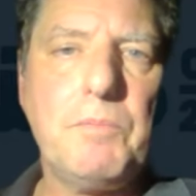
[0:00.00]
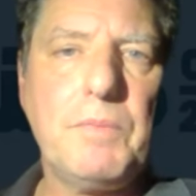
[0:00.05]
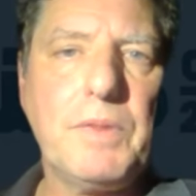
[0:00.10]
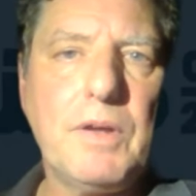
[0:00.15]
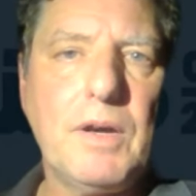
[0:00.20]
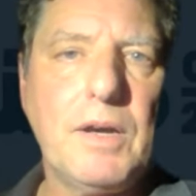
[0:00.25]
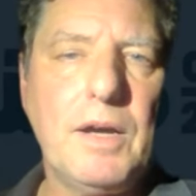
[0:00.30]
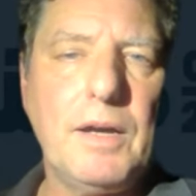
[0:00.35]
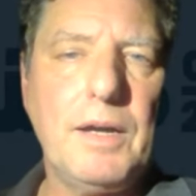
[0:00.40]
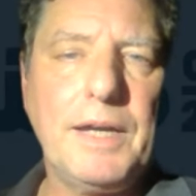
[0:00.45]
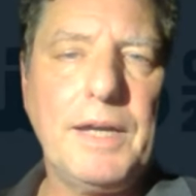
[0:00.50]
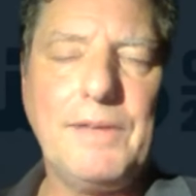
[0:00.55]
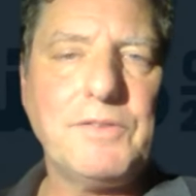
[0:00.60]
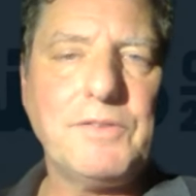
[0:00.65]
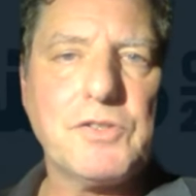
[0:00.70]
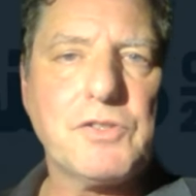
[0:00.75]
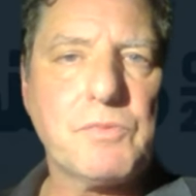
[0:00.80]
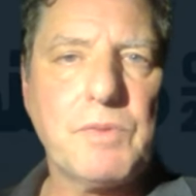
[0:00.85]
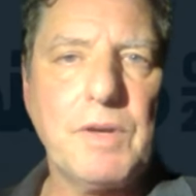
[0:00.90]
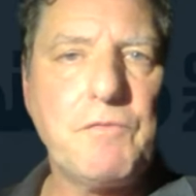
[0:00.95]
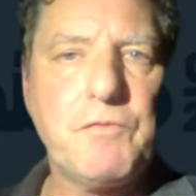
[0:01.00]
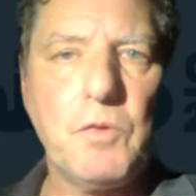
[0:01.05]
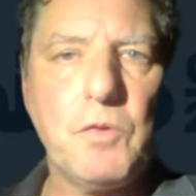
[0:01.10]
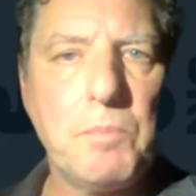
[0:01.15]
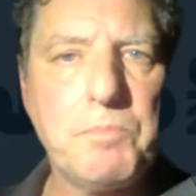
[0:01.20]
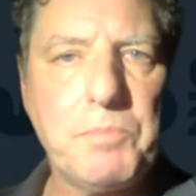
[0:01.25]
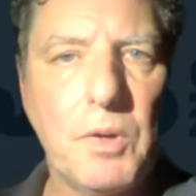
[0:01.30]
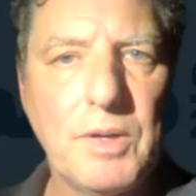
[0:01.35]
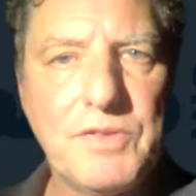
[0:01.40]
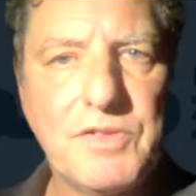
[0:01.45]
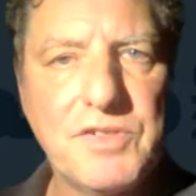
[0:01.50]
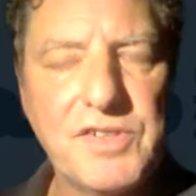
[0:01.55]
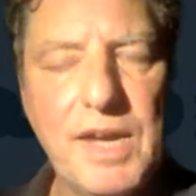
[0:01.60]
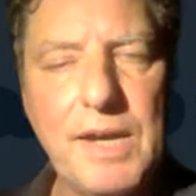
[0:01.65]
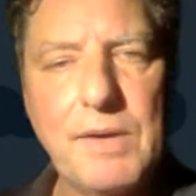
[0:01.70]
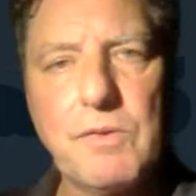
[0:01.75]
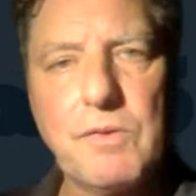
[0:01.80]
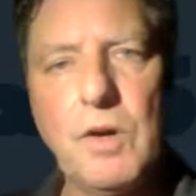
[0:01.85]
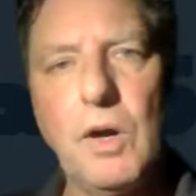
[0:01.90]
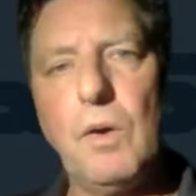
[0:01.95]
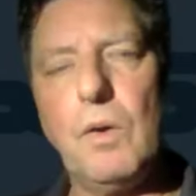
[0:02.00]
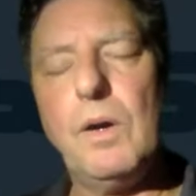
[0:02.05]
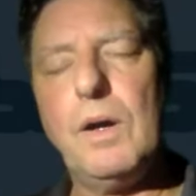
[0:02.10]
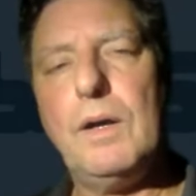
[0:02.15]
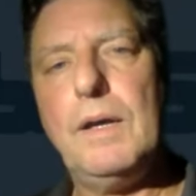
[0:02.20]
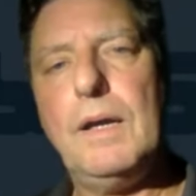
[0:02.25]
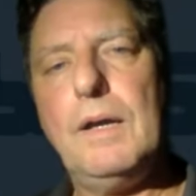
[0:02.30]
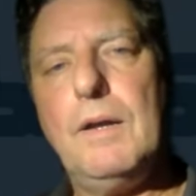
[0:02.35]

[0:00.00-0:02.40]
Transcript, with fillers: the Industry 4.0.